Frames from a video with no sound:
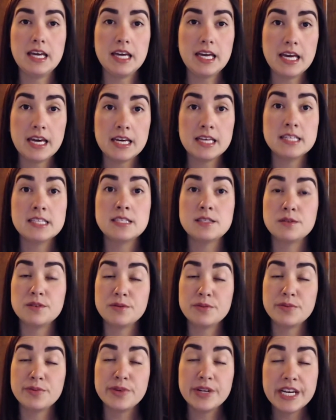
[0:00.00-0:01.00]
is
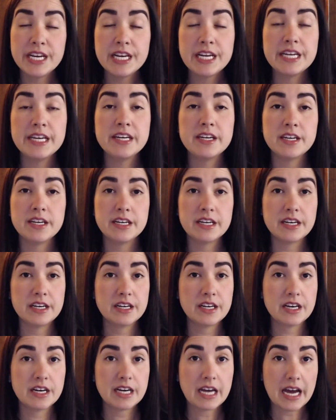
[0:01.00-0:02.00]
really
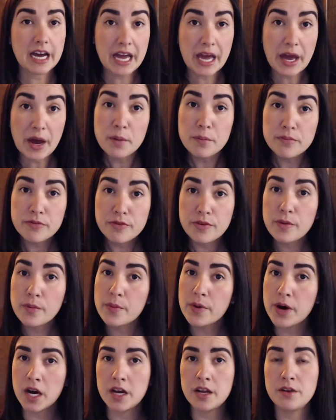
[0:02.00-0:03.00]
a helpful
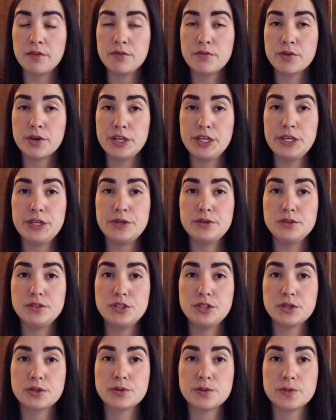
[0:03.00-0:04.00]
one for you
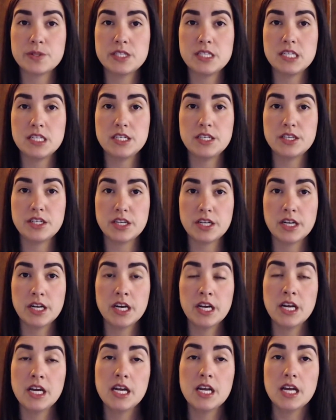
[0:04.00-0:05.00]
to consider
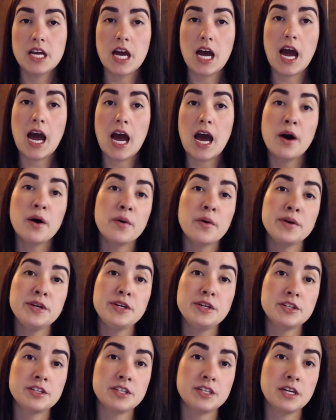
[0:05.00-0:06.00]
how
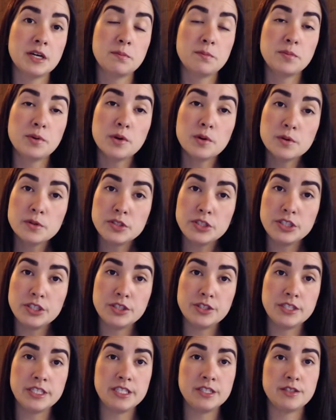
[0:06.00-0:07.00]
you're approaching
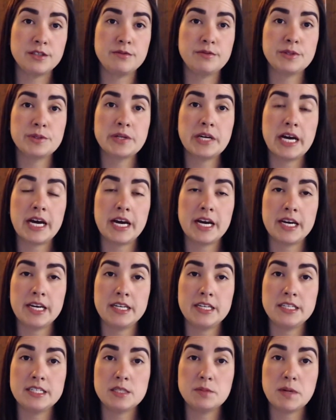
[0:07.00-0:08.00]
your interview
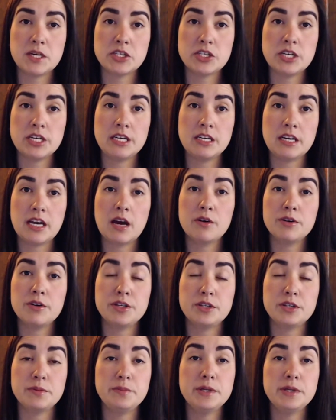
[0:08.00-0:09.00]
guide, especially in how
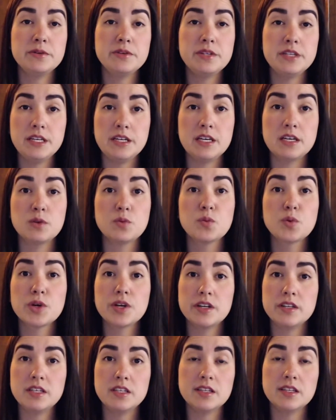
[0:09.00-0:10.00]
you're building and
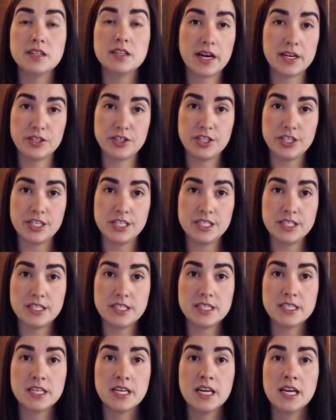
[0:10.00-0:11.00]
wording the
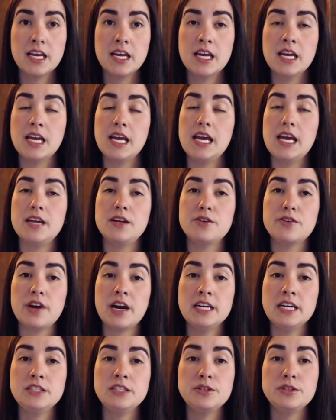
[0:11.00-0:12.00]
questions and
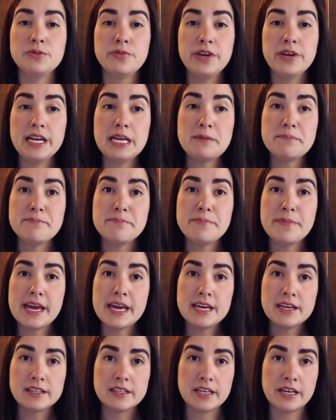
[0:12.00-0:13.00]
trying to really
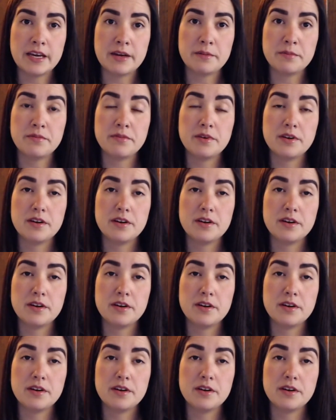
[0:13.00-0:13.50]
make them